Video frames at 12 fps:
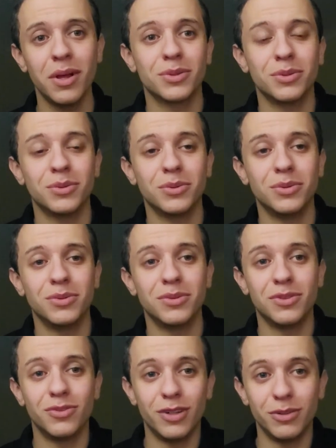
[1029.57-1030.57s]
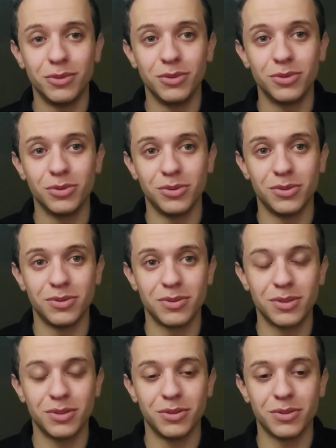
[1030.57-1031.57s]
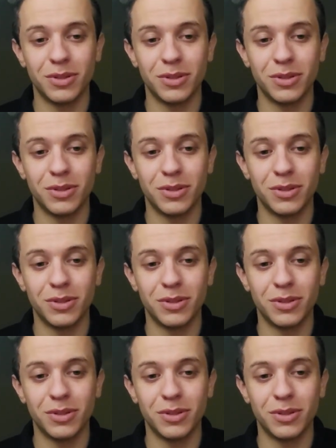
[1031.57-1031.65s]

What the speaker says: called Development Tools and Skills.